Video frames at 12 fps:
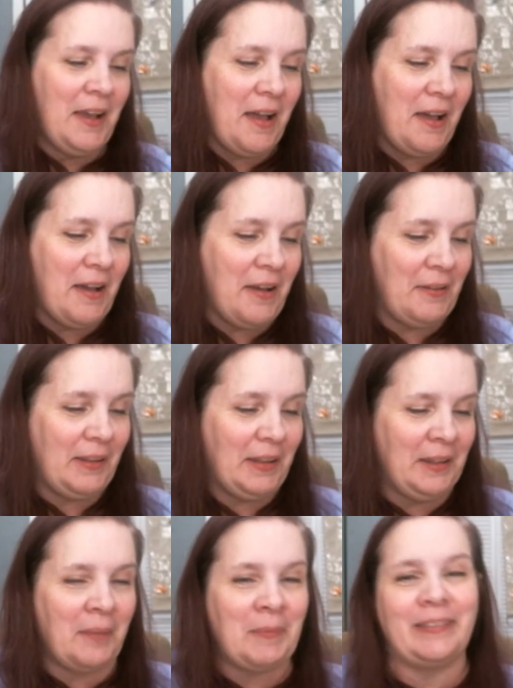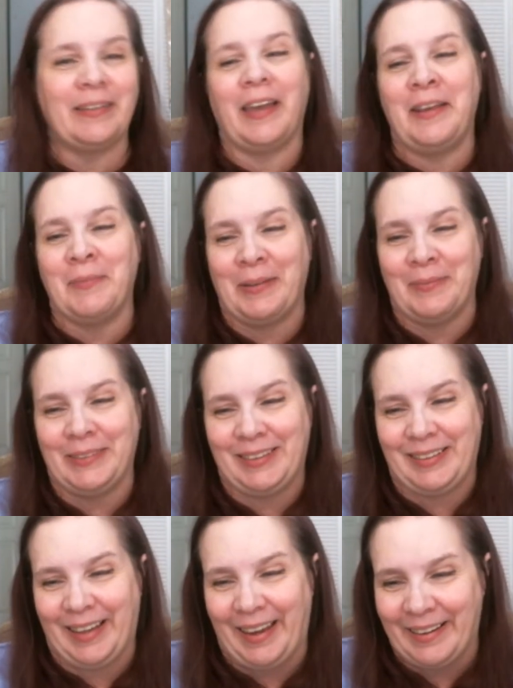Uh, let me tell you my
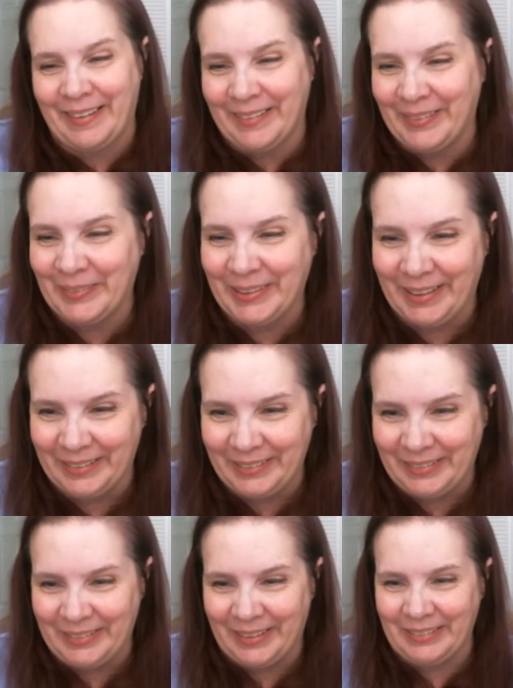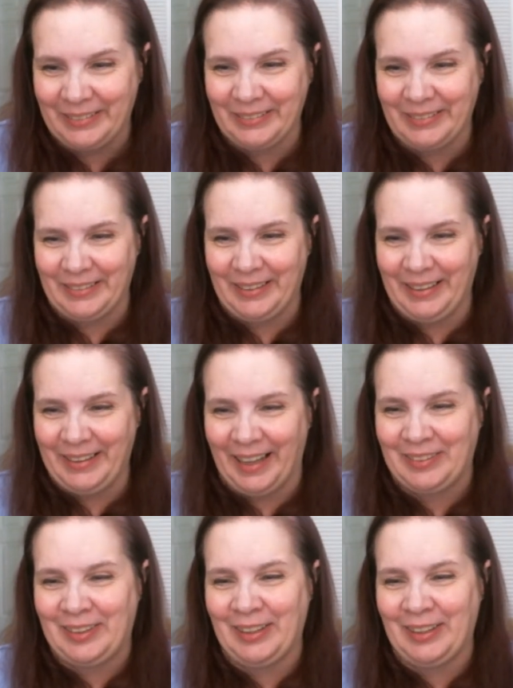mistake. Oh my gosh, you guys are gonna. That's